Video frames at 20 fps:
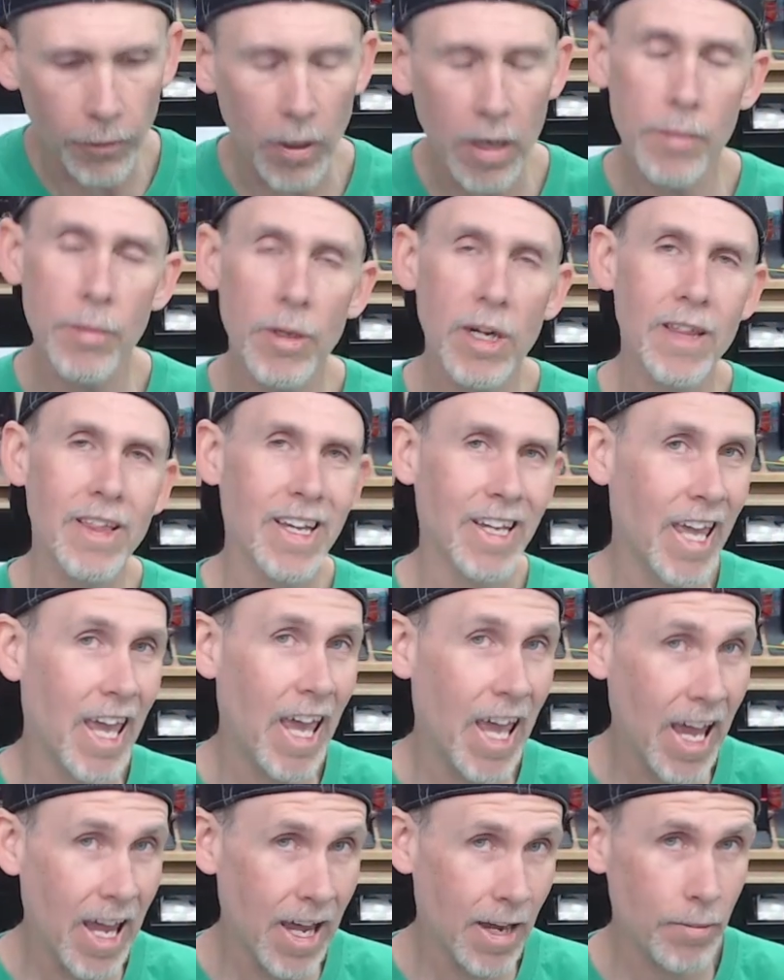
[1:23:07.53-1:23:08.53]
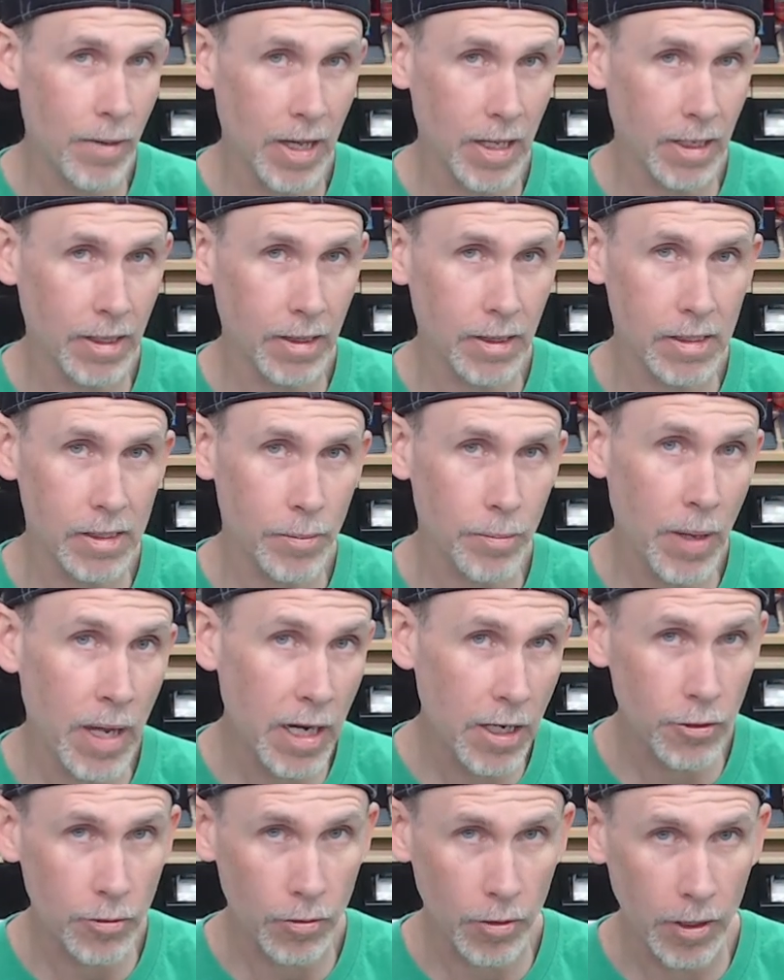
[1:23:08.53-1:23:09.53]
For anybody that can't make it, that's a
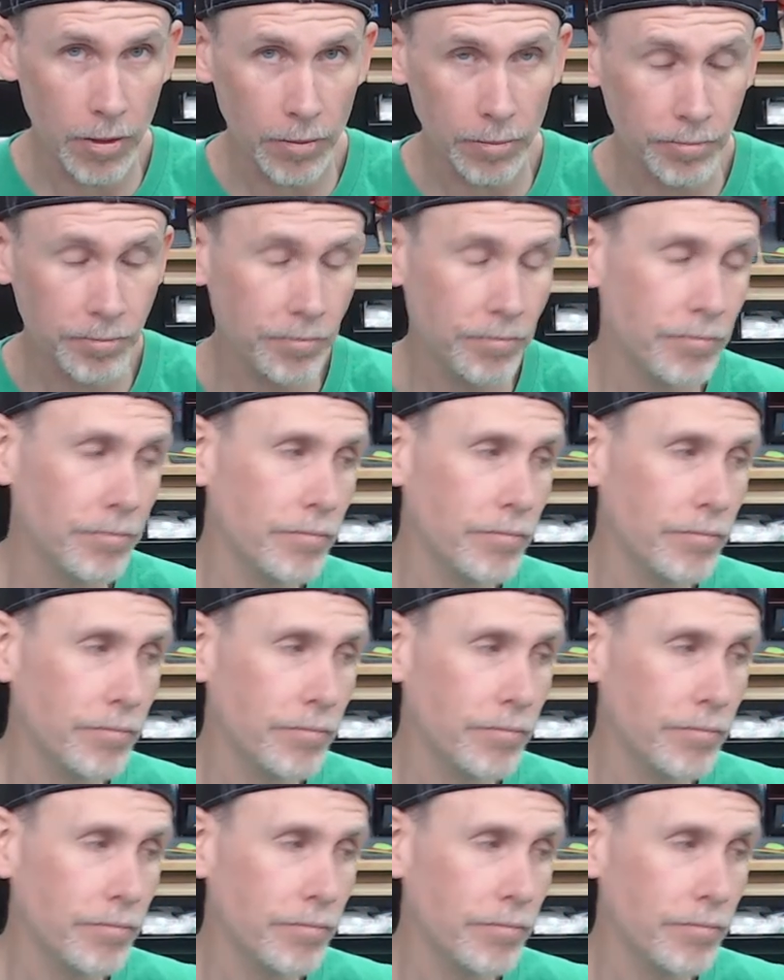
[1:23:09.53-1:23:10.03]
patron,